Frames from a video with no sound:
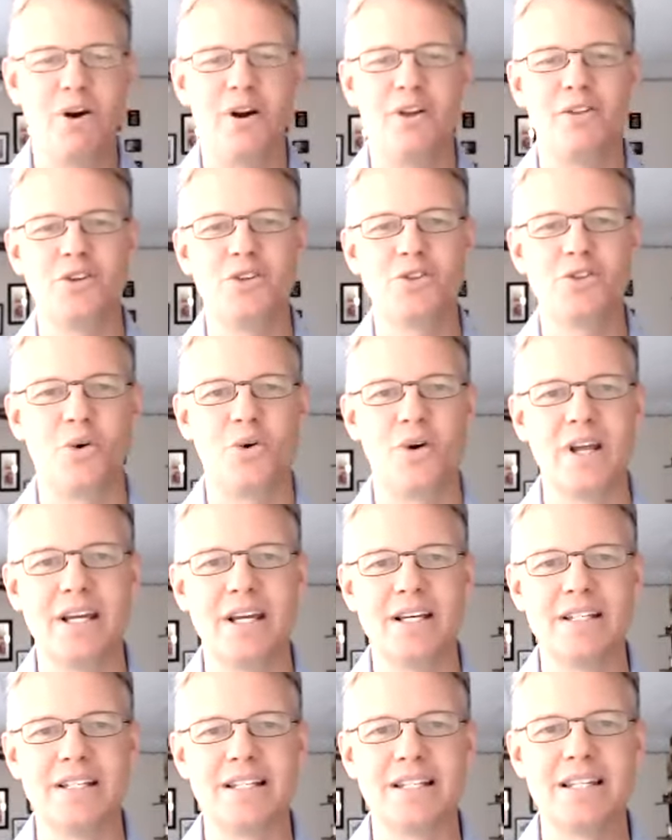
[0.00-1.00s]
of the story,
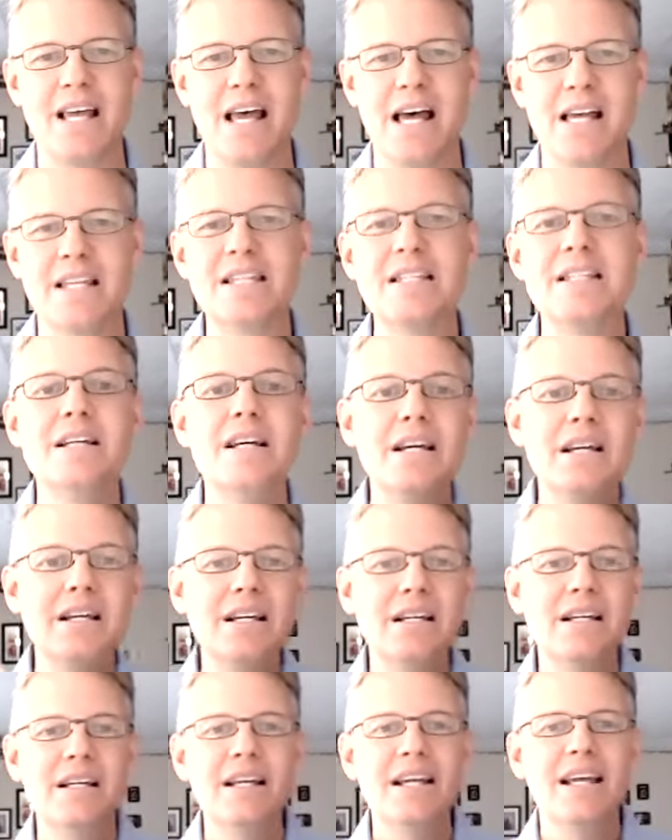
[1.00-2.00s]
because it says,
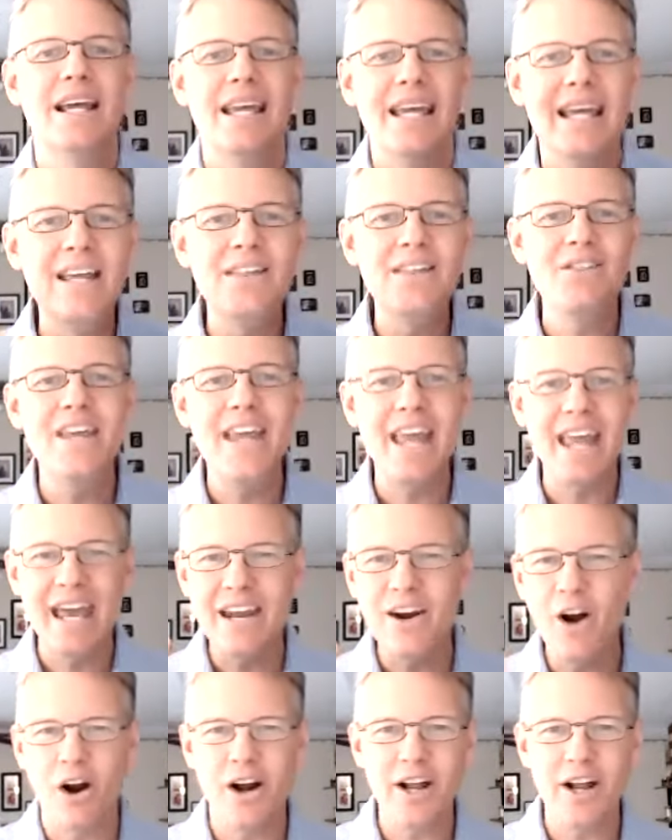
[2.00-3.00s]
in the
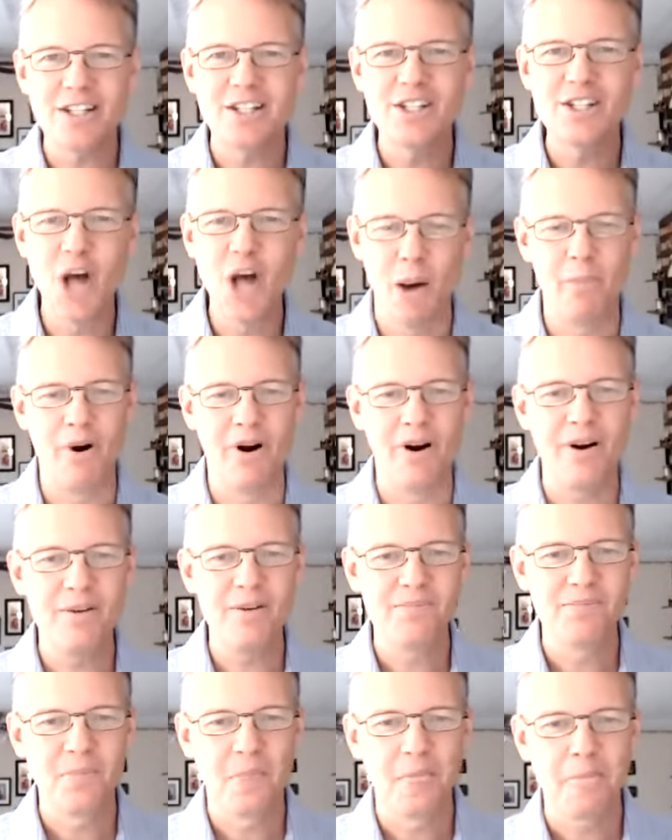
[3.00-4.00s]
Antarctic summer
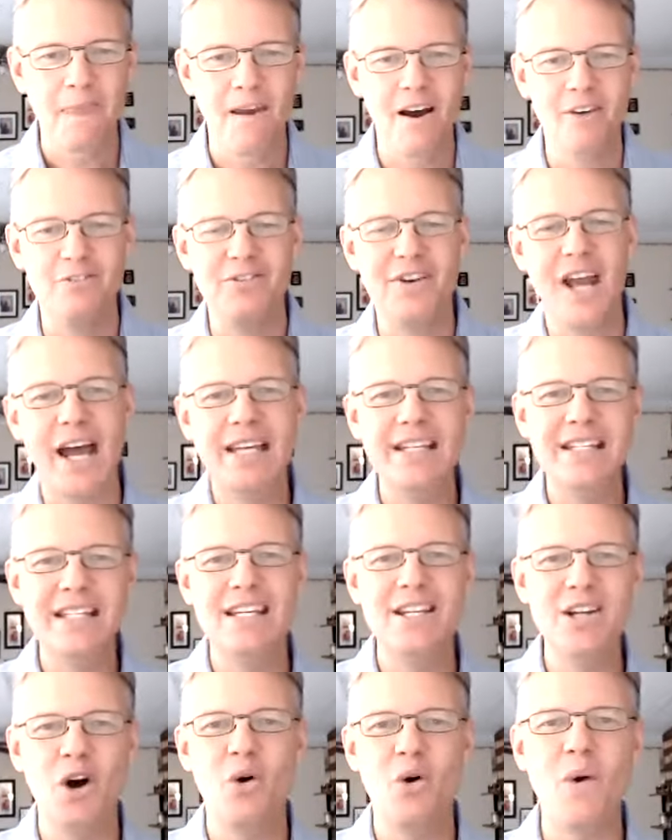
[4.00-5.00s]
of
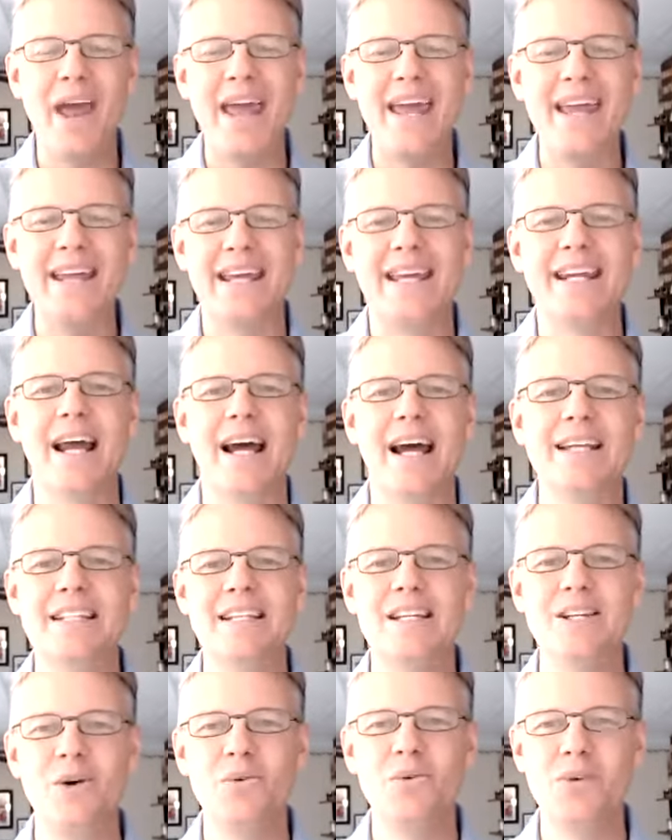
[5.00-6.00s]
1908 and
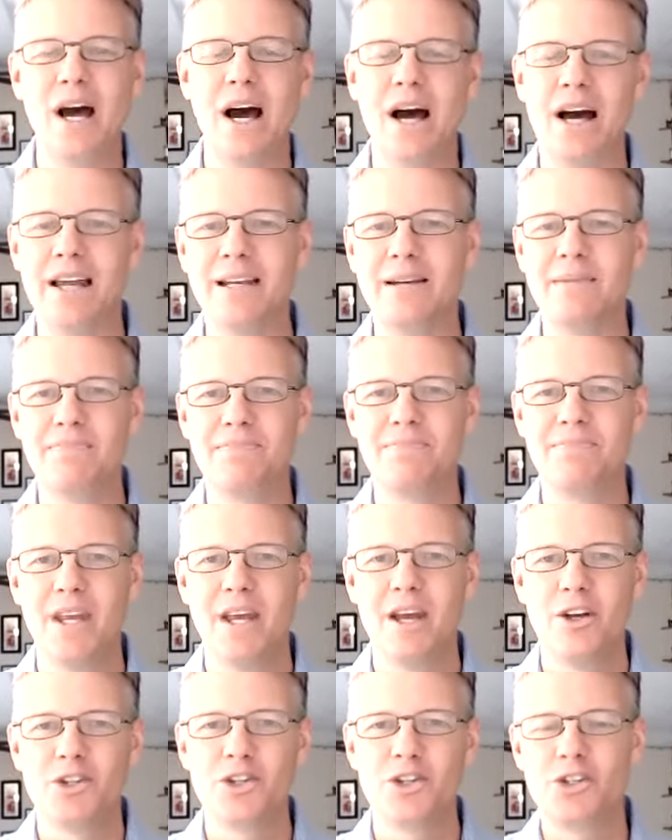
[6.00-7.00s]
1909,
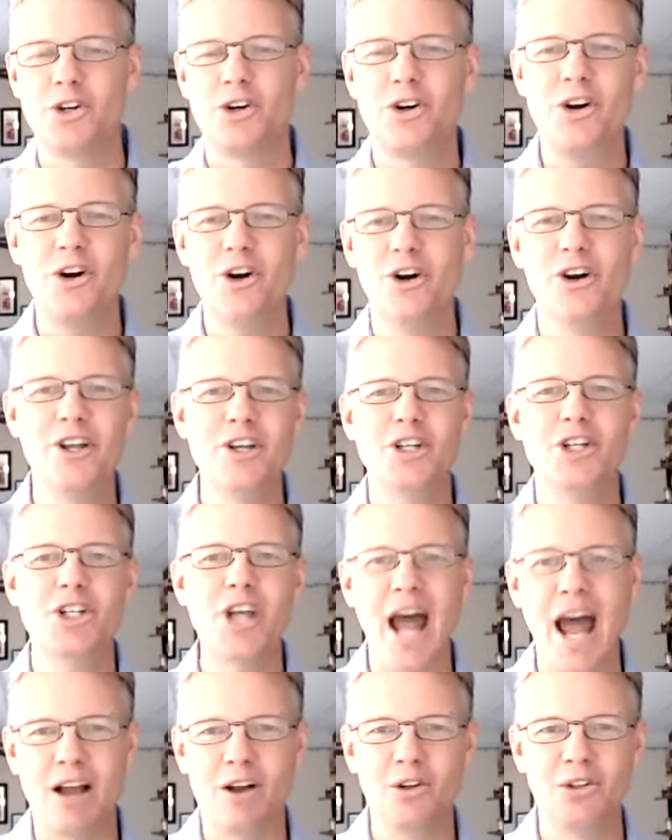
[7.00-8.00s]
Sir Ernest
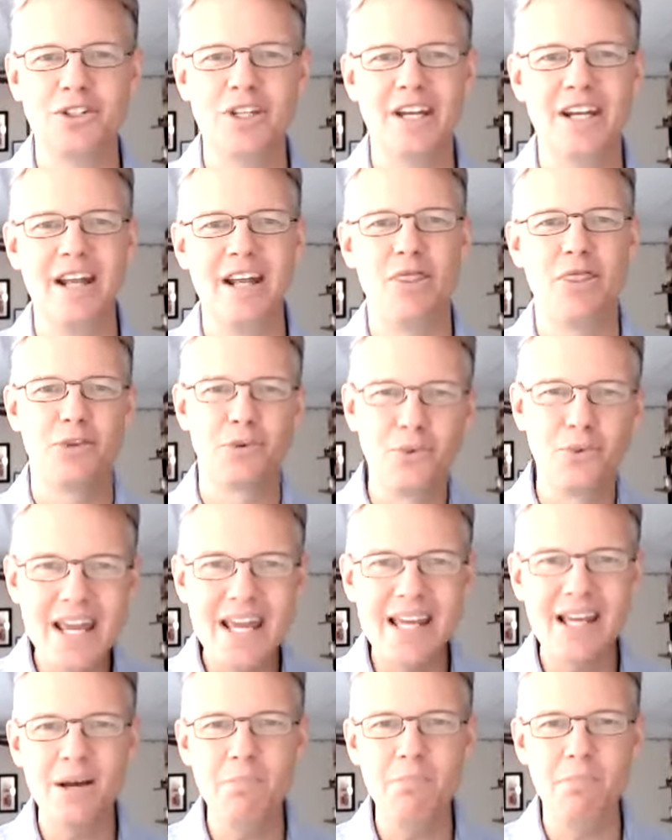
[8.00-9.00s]
Shackleton and three
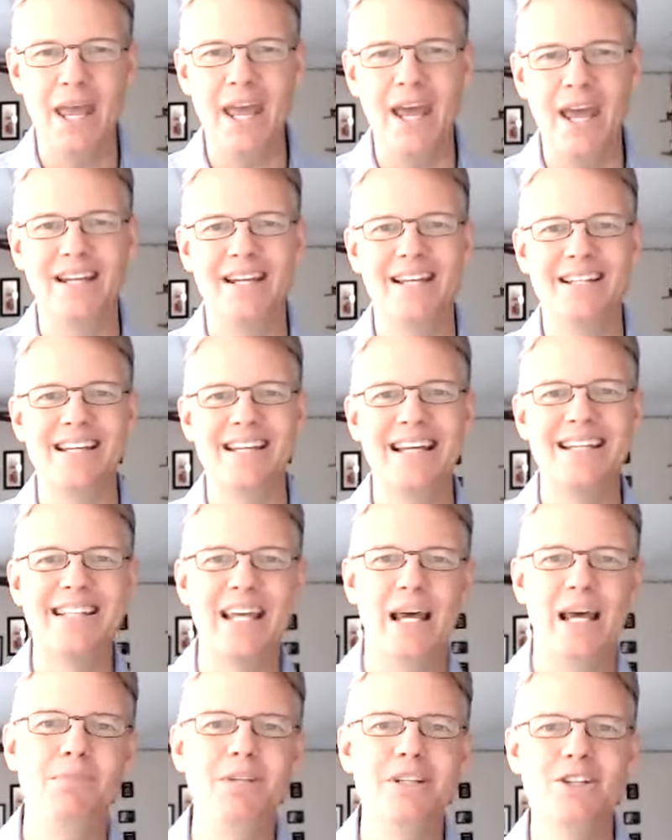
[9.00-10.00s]
companions
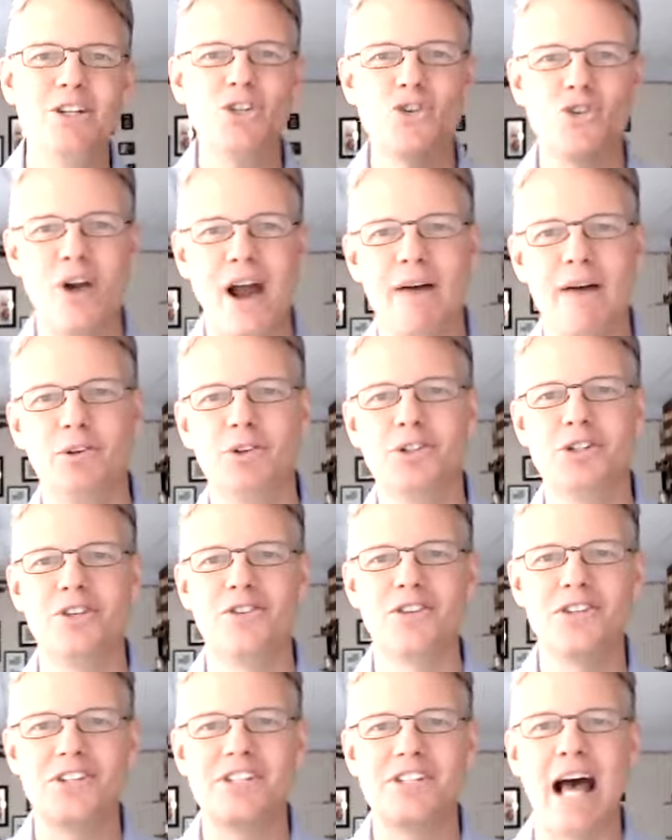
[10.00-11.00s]
attempted to travel to
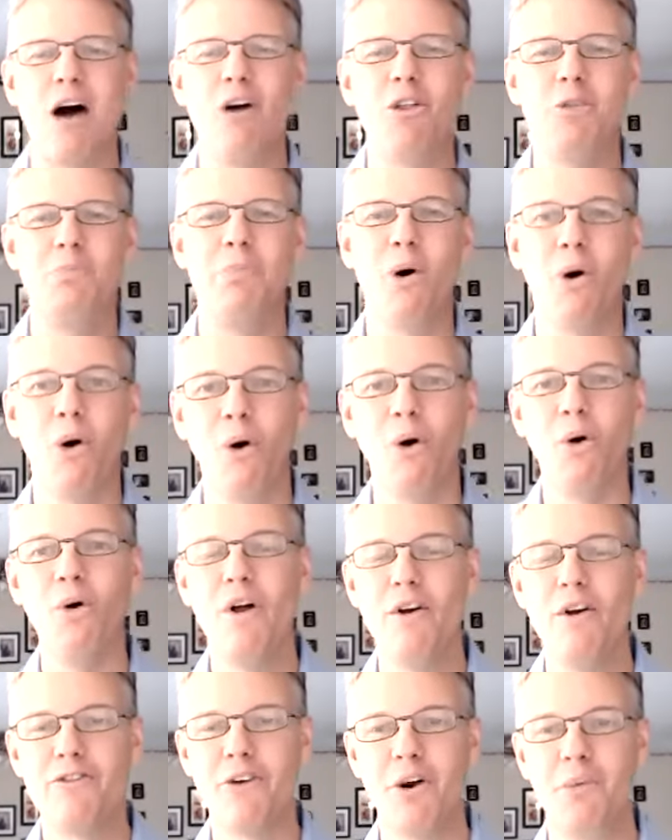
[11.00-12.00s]
the South Pole
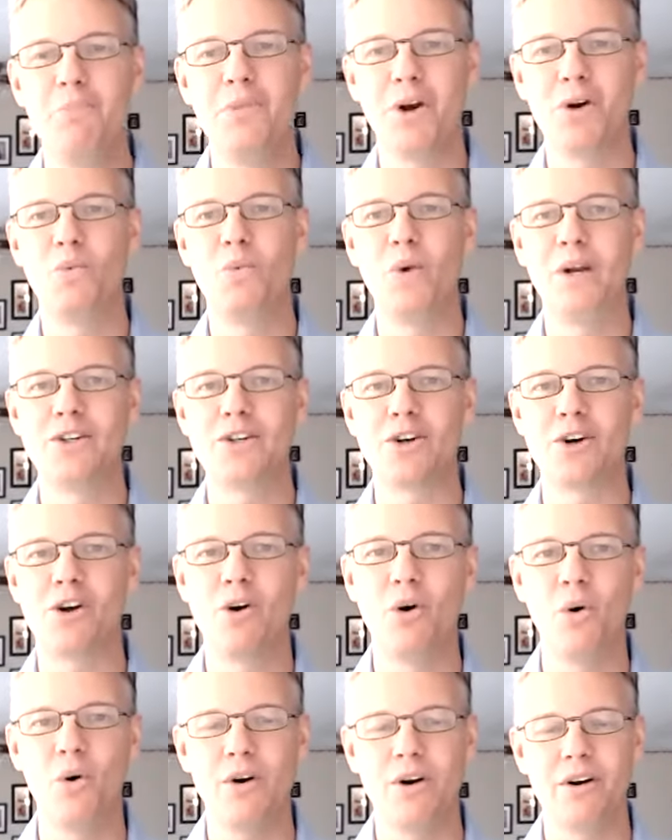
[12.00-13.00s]
from their winter
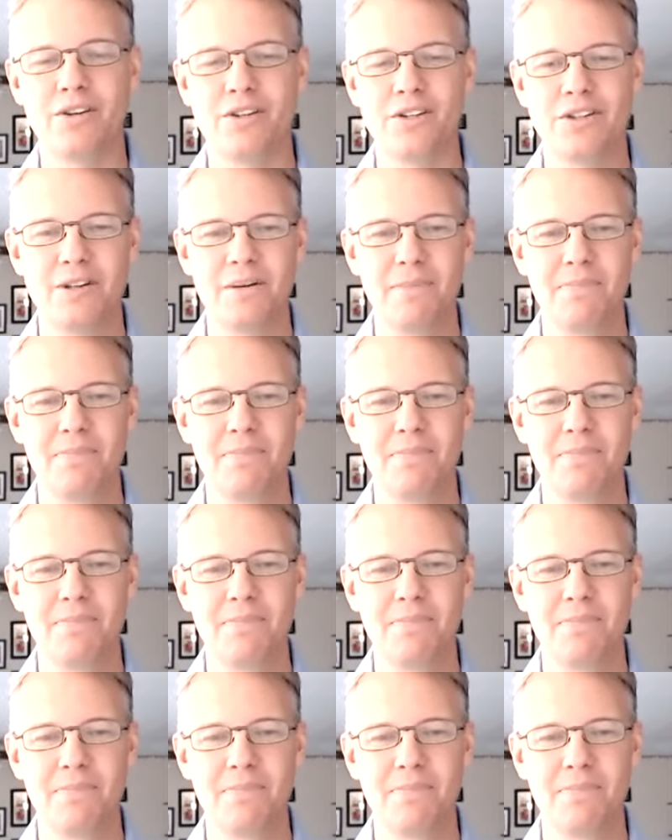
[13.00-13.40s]
quarters.